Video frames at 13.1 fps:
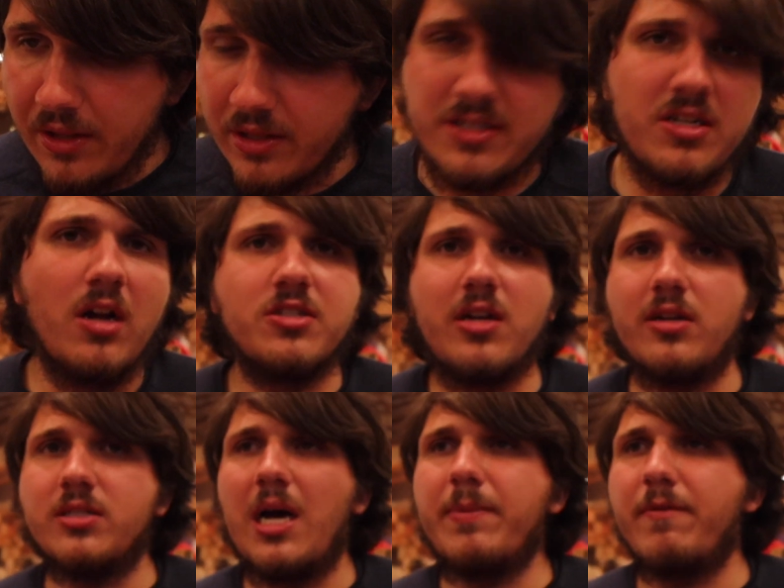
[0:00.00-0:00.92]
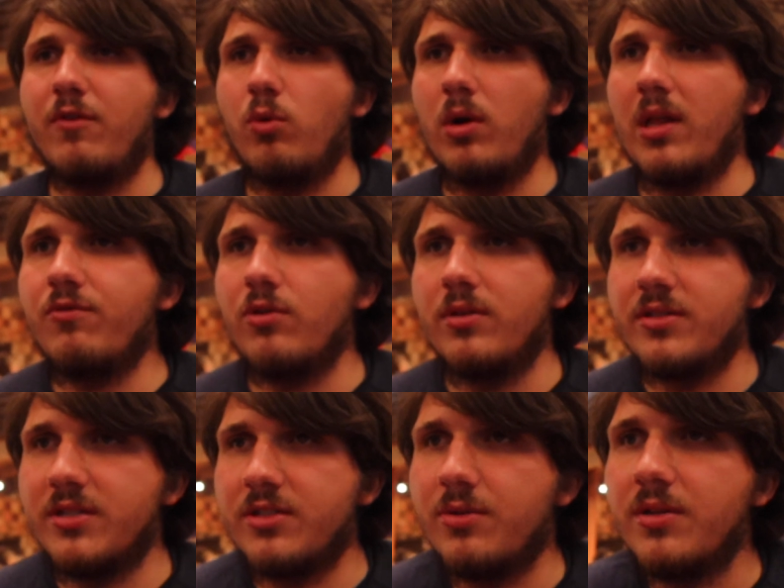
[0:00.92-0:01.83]
The sauce on top of it, whatever it
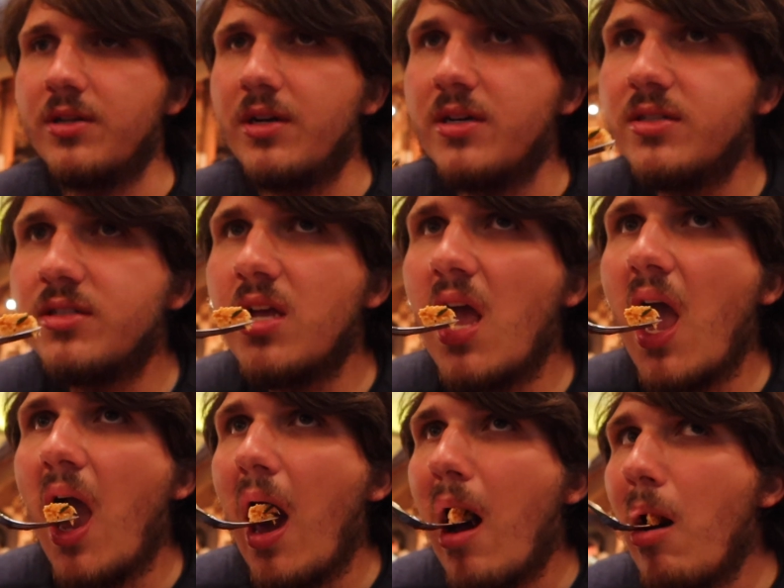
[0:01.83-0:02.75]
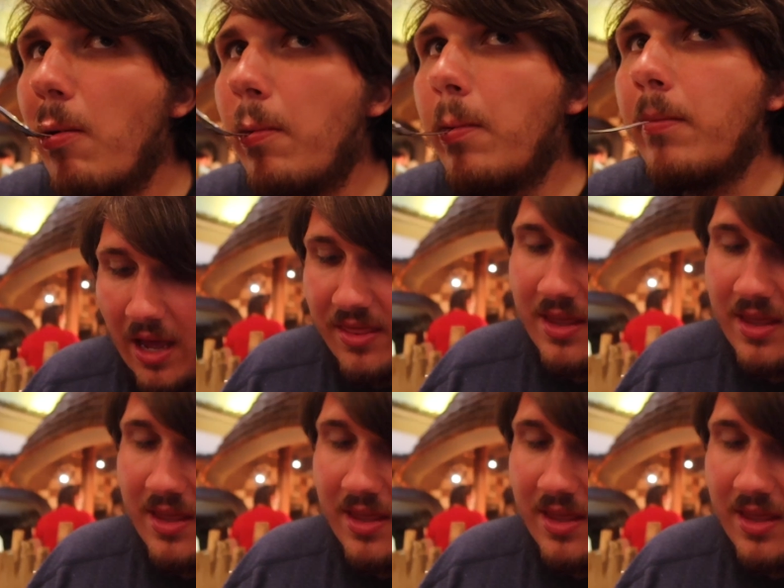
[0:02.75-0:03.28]
is really nice. I